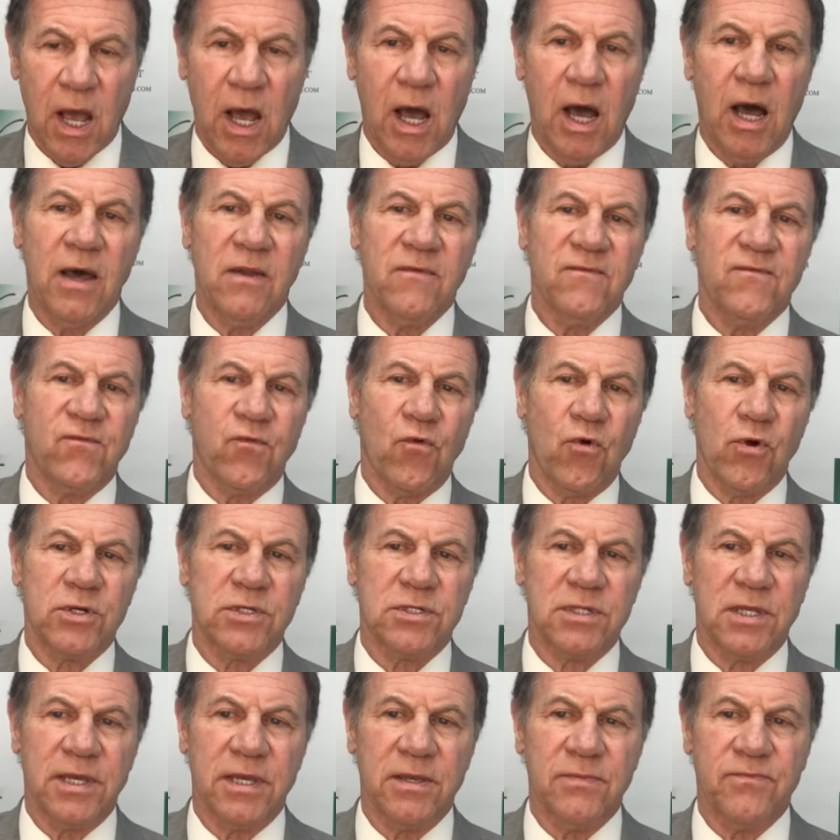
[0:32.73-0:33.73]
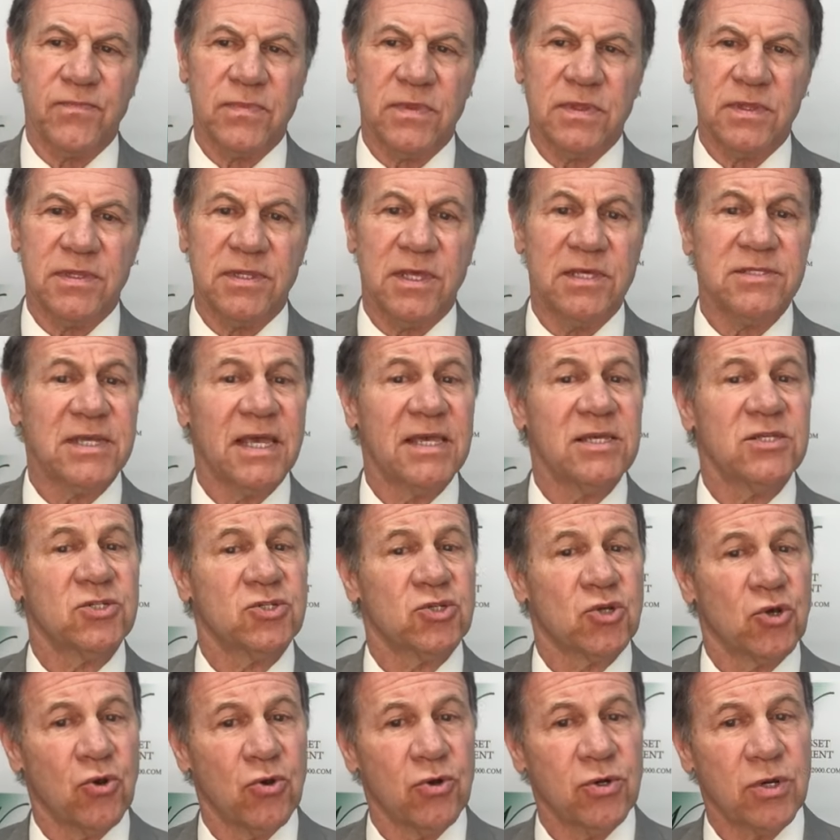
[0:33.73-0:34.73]
Unfortunately, this has
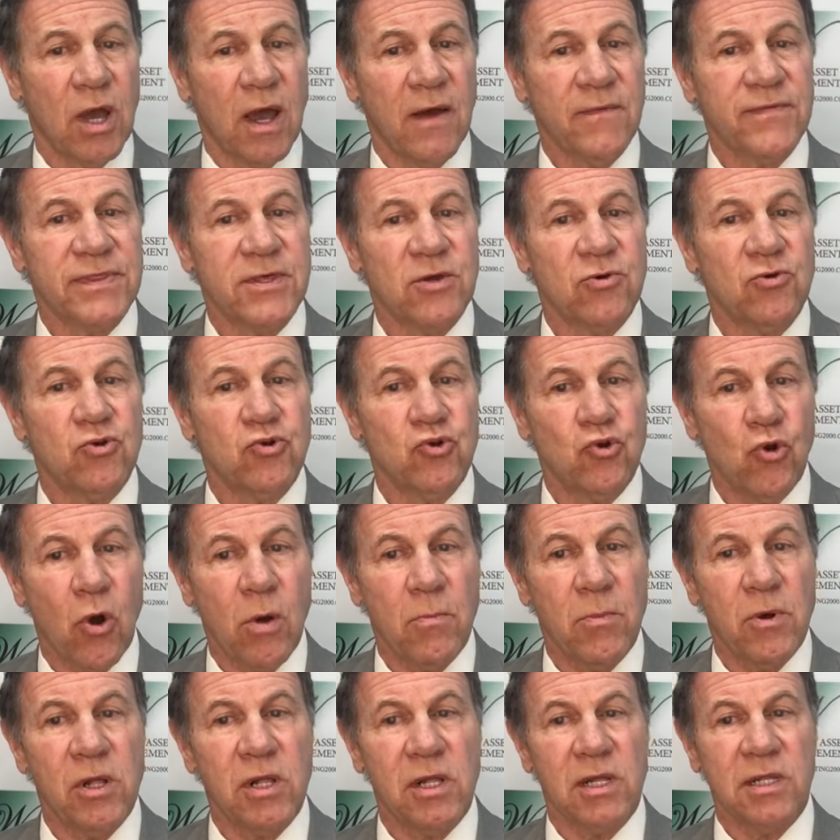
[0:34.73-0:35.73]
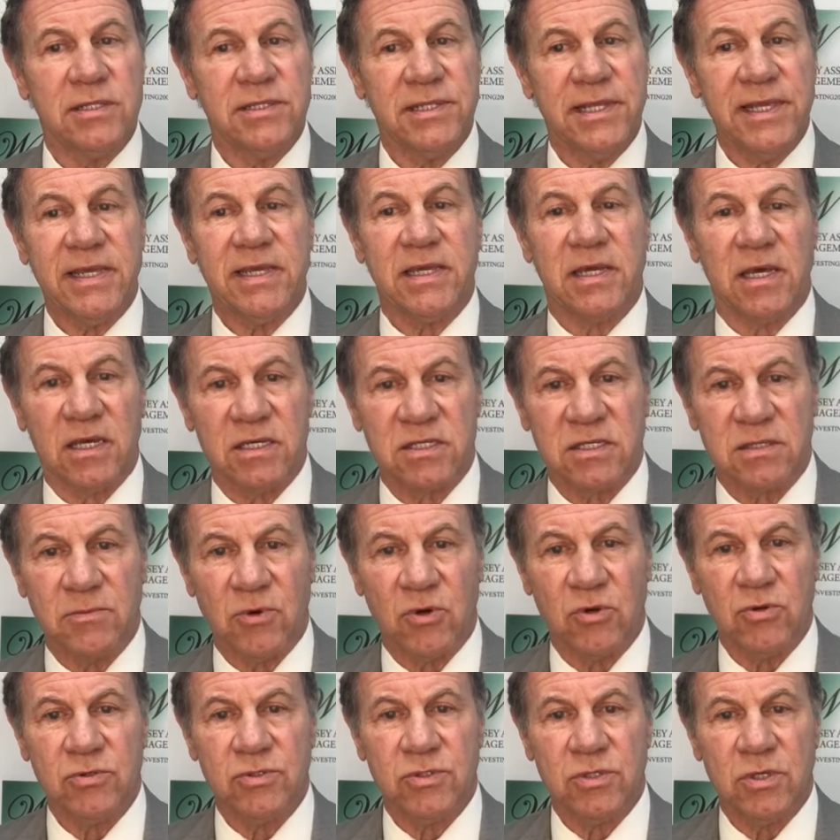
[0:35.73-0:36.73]
turned off their normal elite
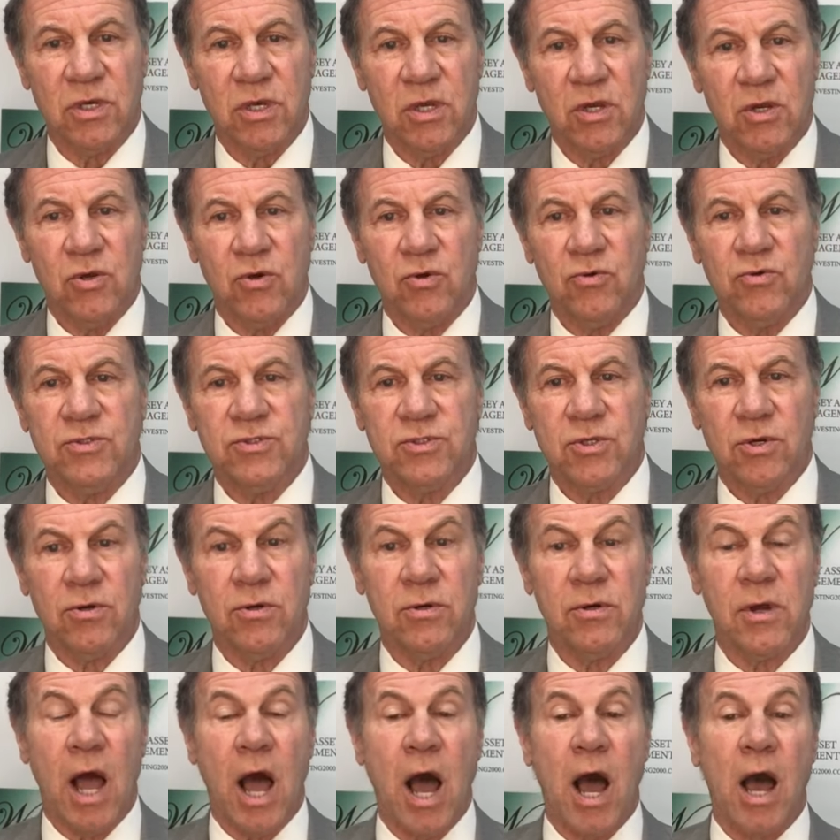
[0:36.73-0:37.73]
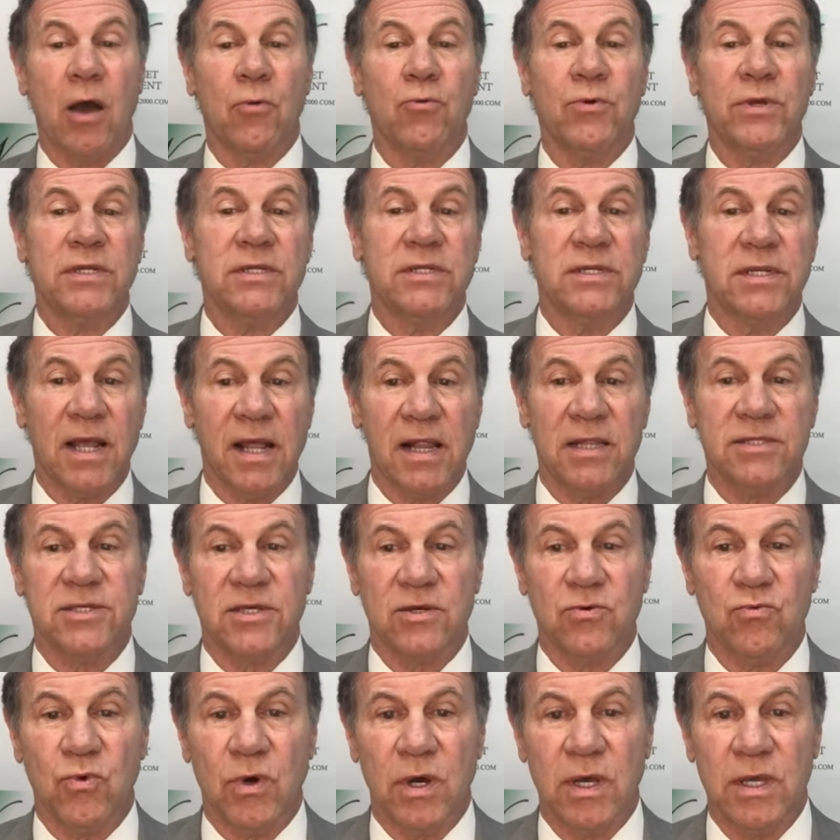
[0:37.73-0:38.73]
customers who saw how ridiculous
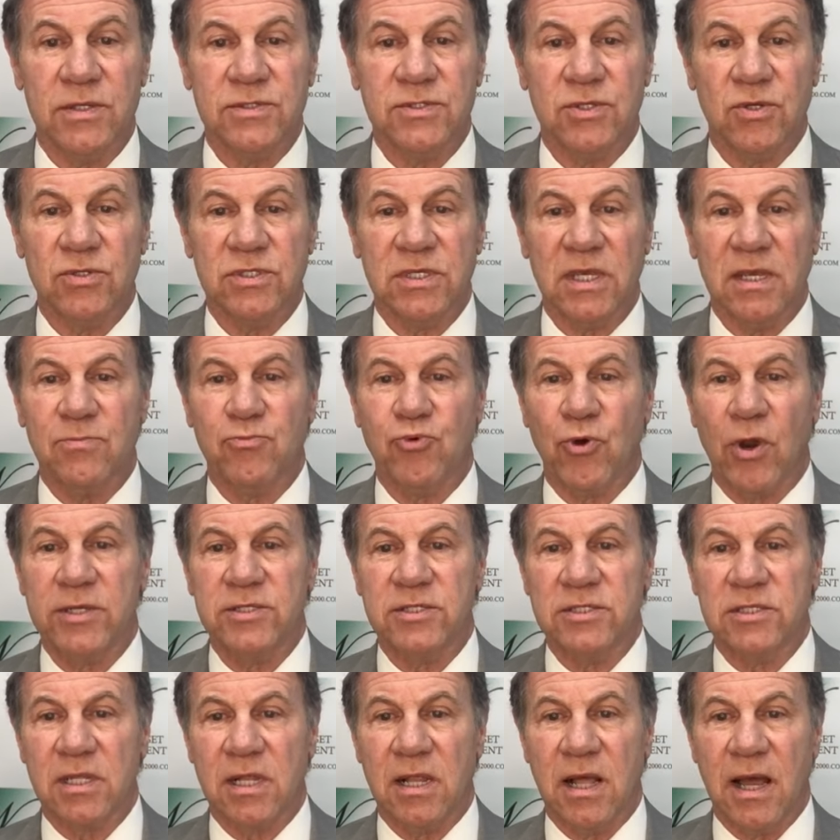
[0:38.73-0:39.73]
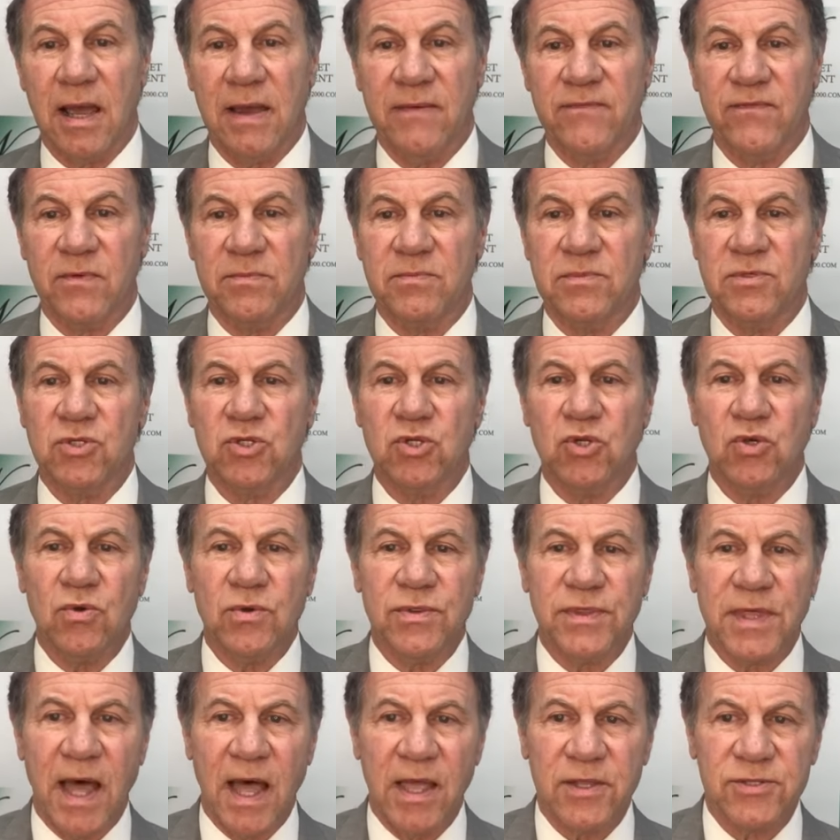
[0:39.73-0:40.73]
it was to see prices climb from two
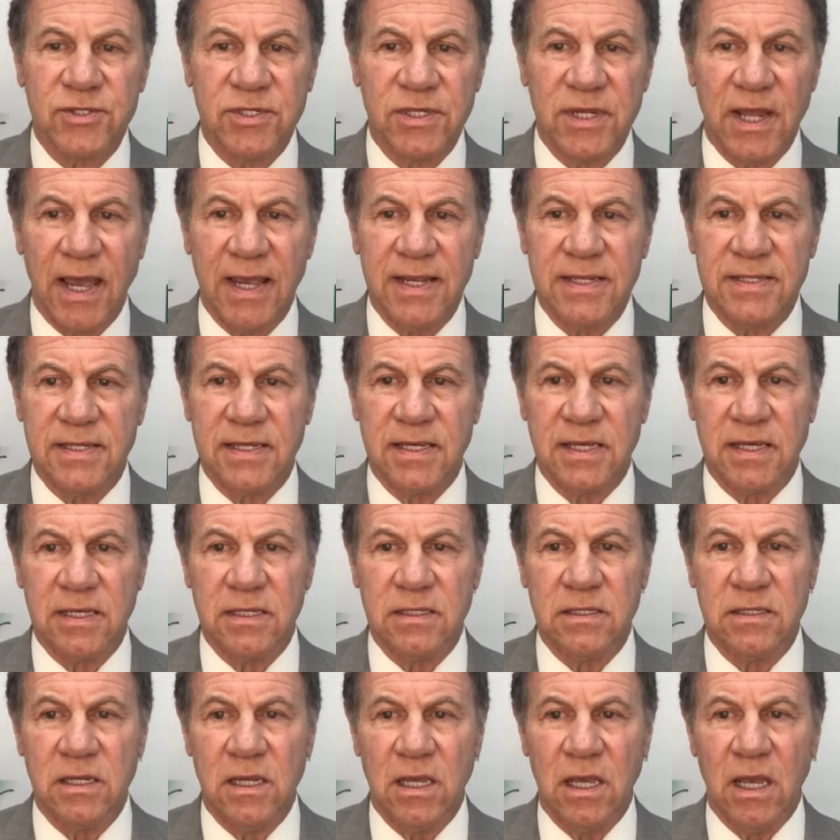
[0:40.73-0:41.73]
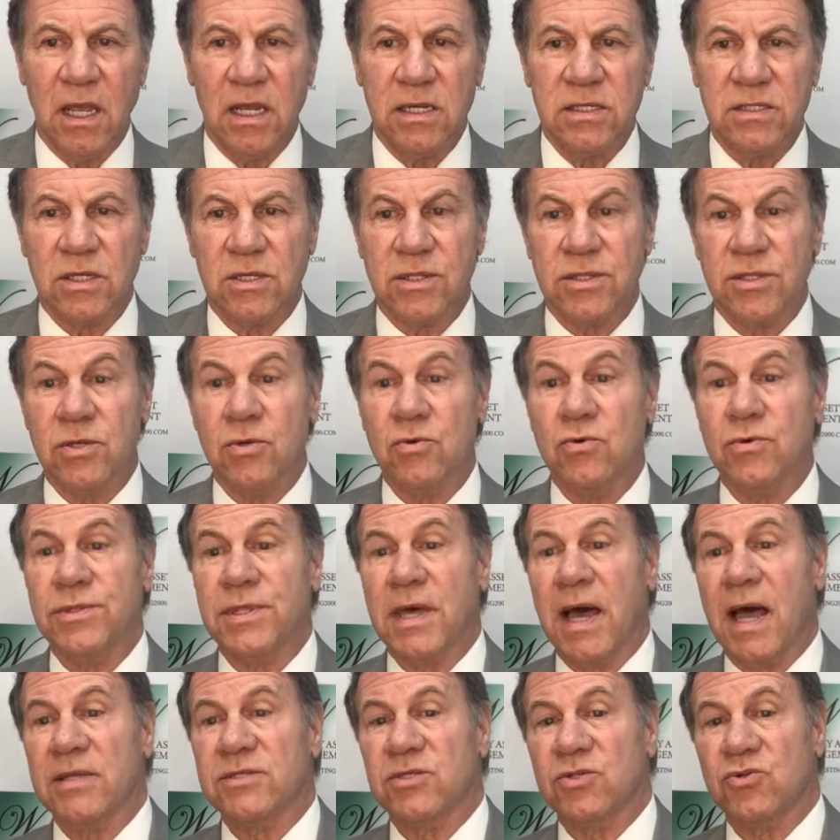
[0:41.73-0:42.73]
thousand nineteen to two
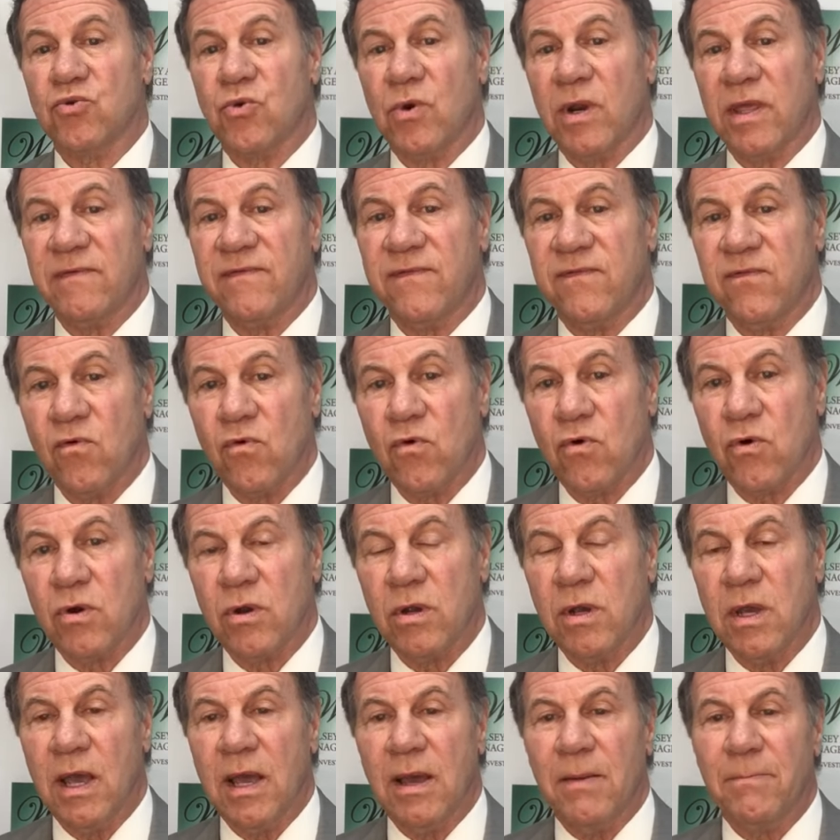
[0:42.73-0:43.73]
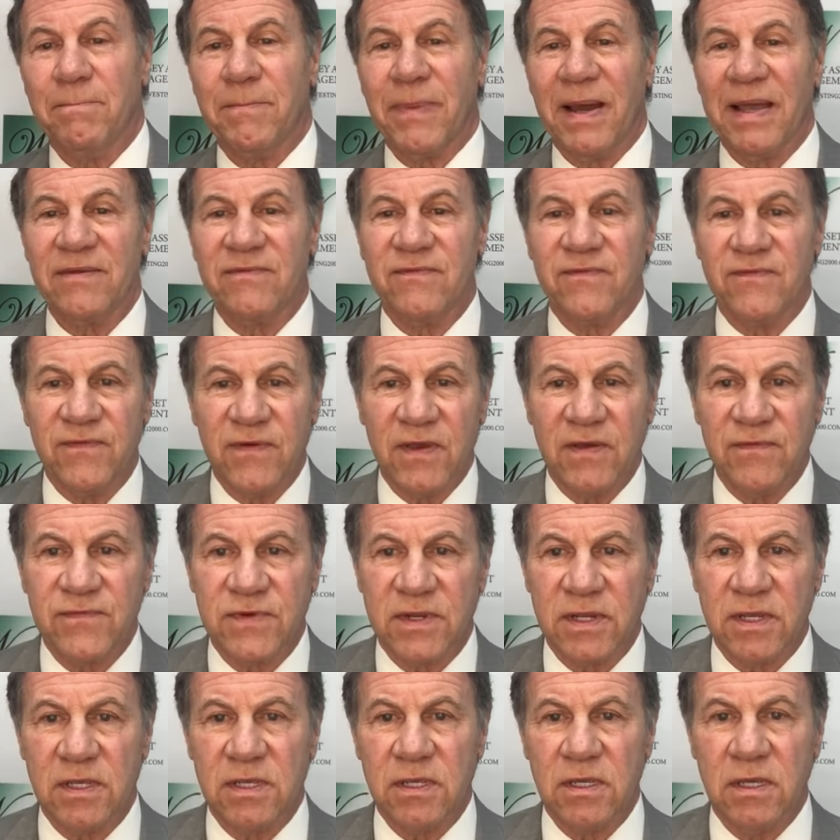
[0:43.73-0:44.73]
thousand twenty-four by
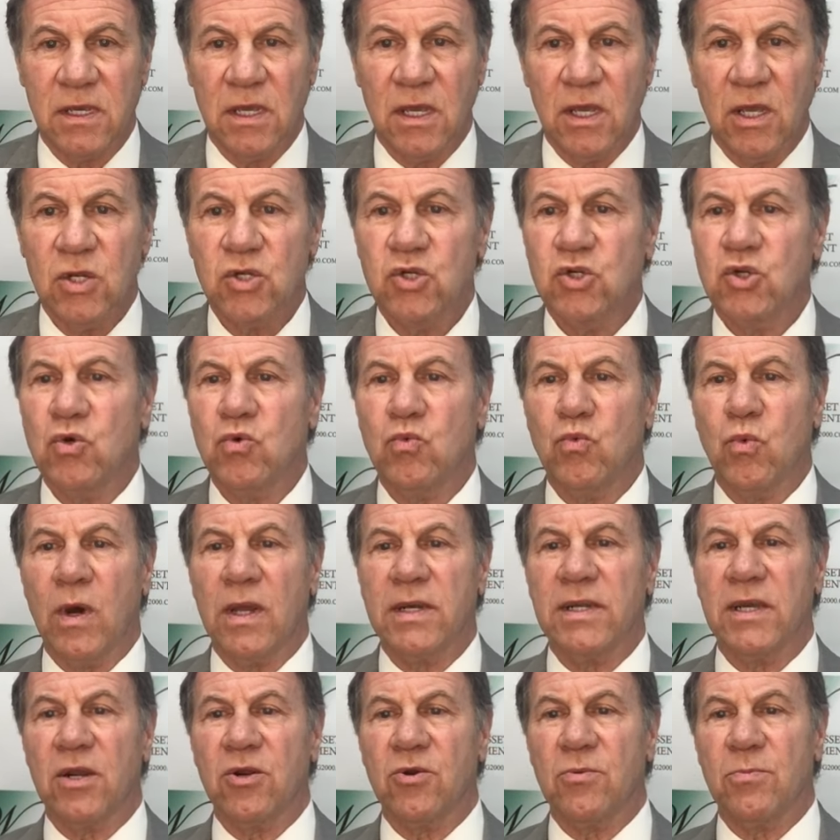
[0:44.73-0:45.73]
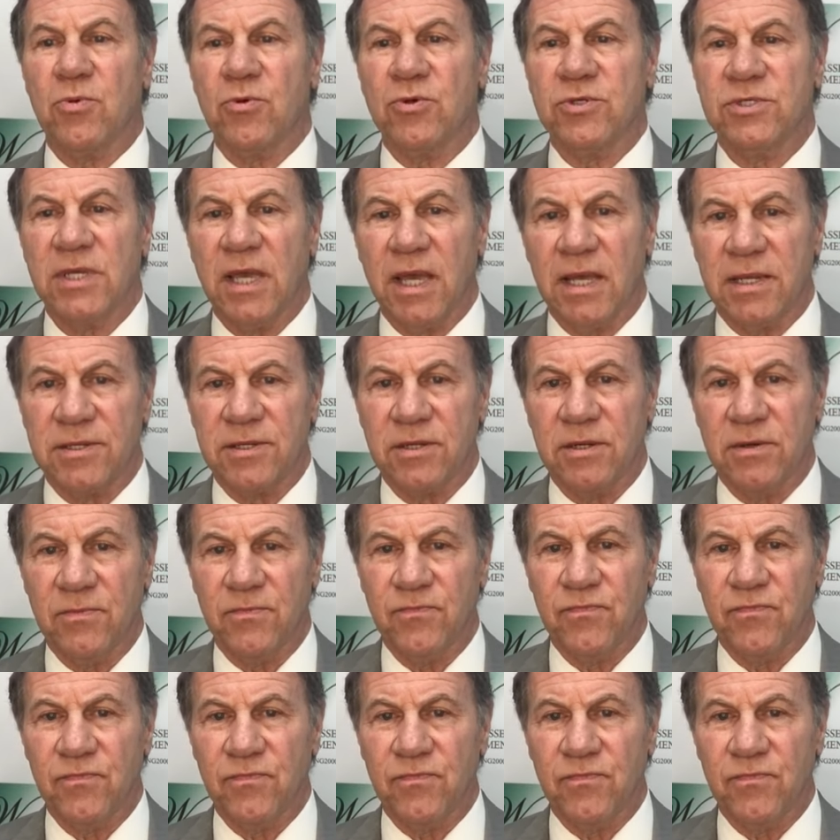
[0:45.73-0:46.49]
fifty to one hundred percent.